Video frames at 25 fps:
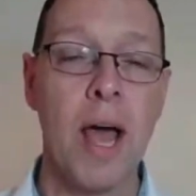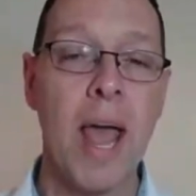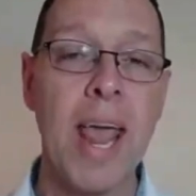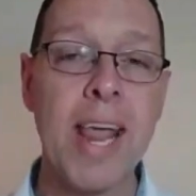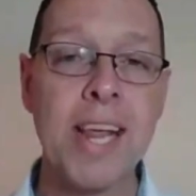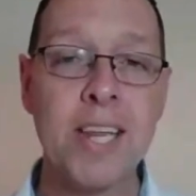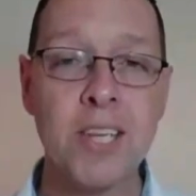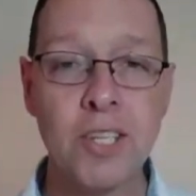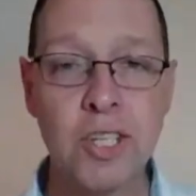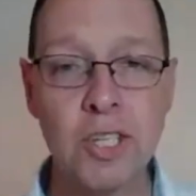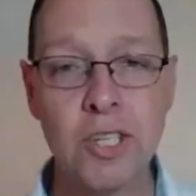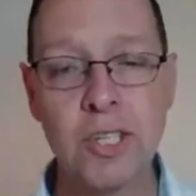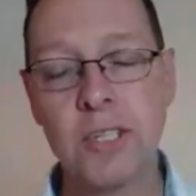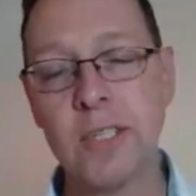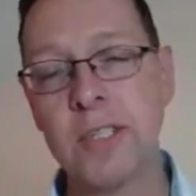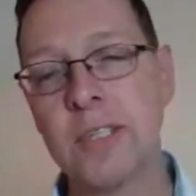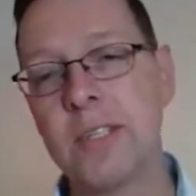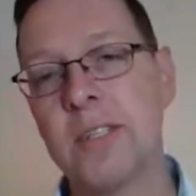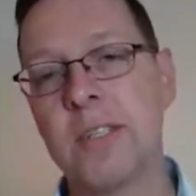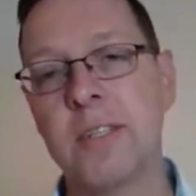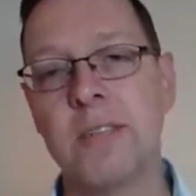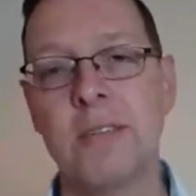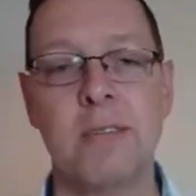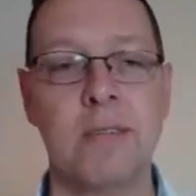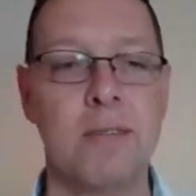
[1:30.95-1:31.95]

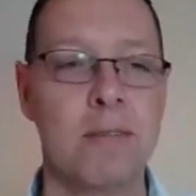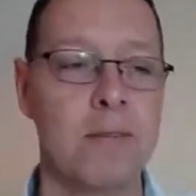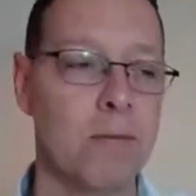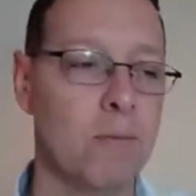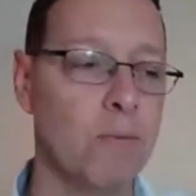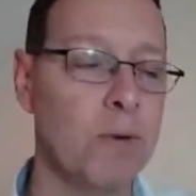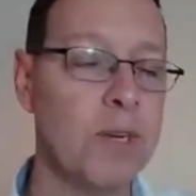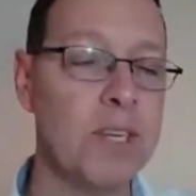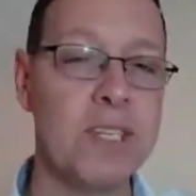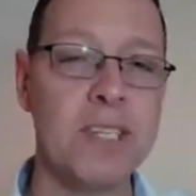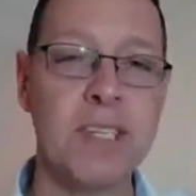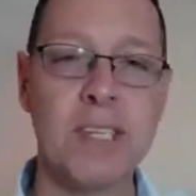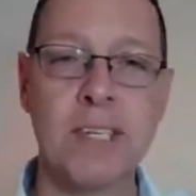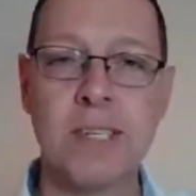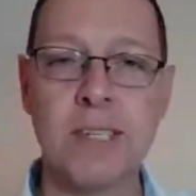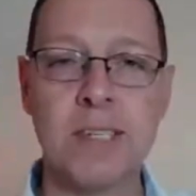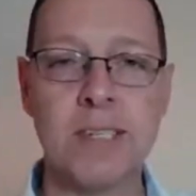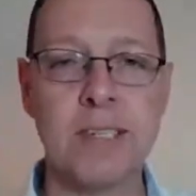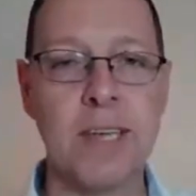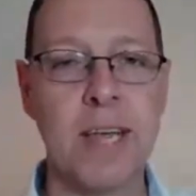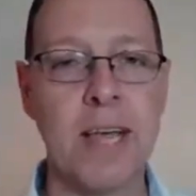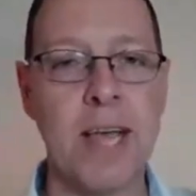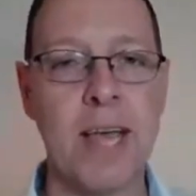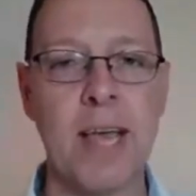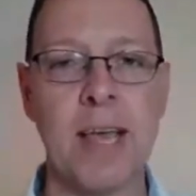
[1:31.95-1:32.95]
ancient,
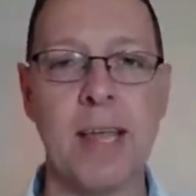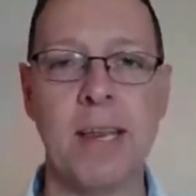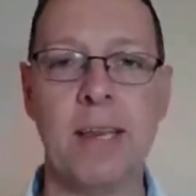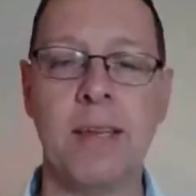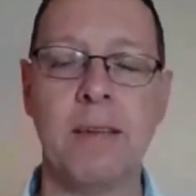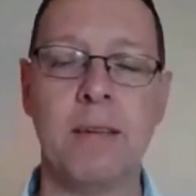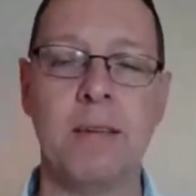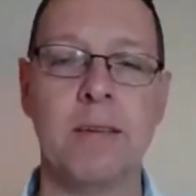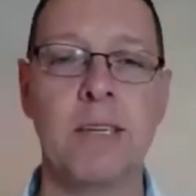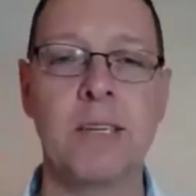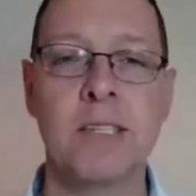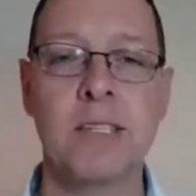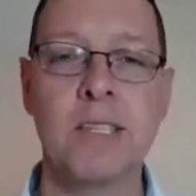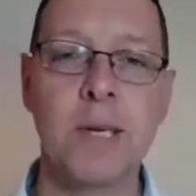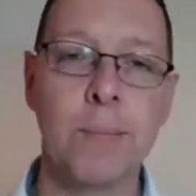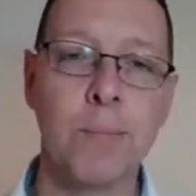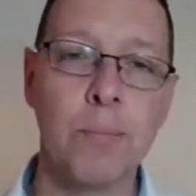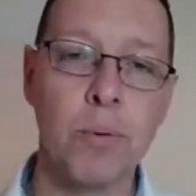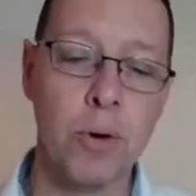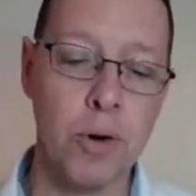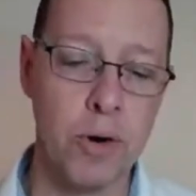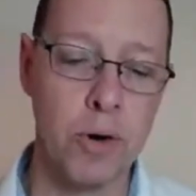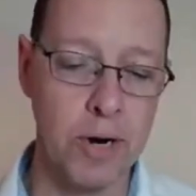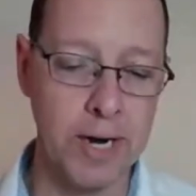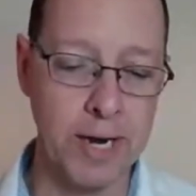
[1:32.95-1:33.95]
recent, and
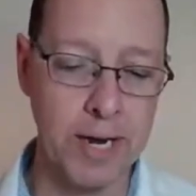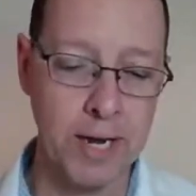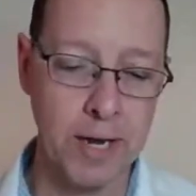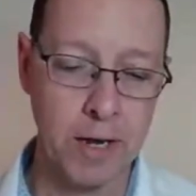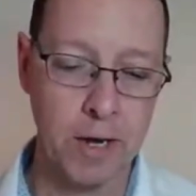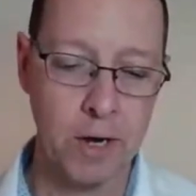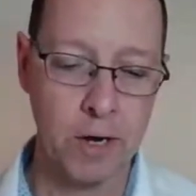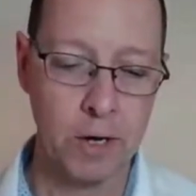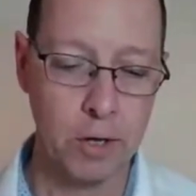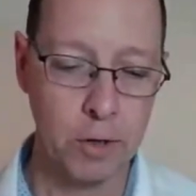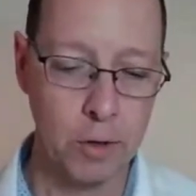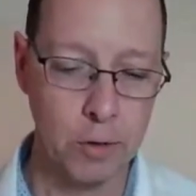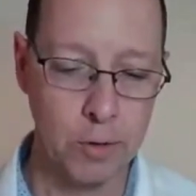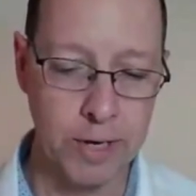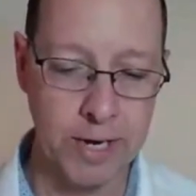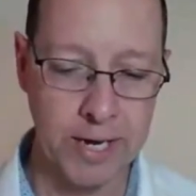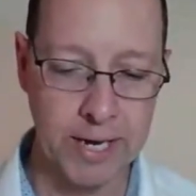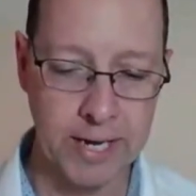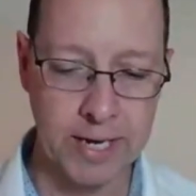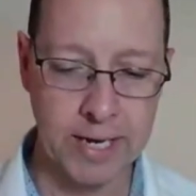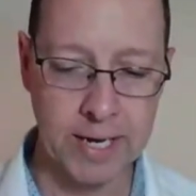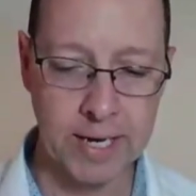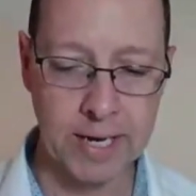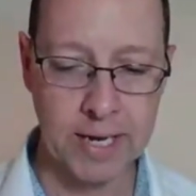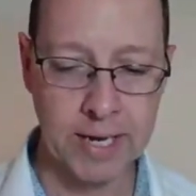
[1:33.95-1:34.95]
contemporary
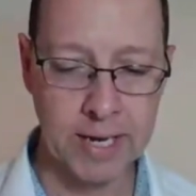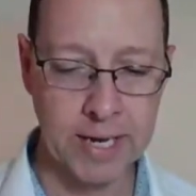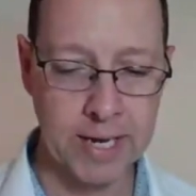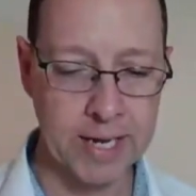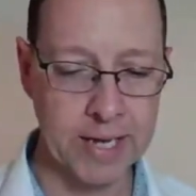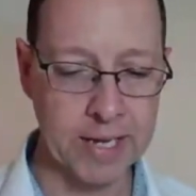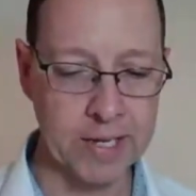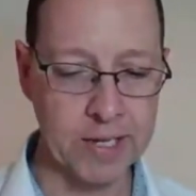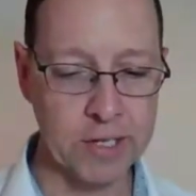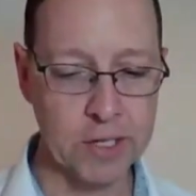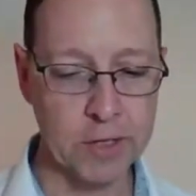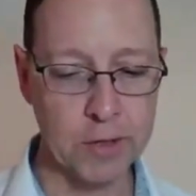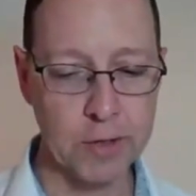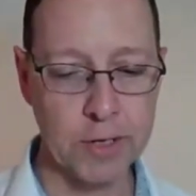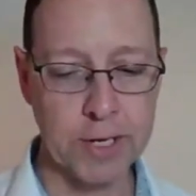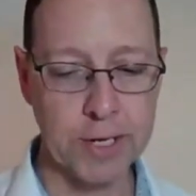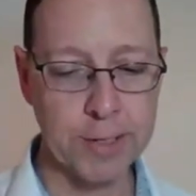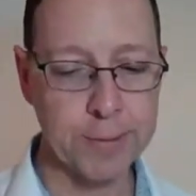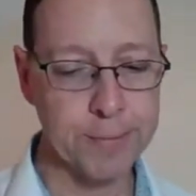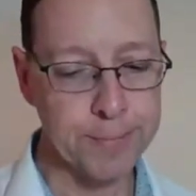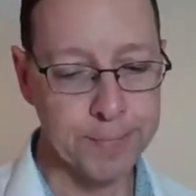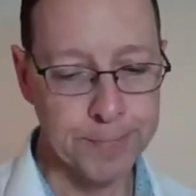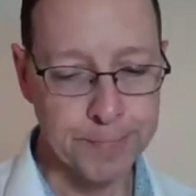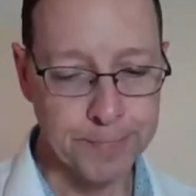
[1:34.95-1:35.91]
Korean history.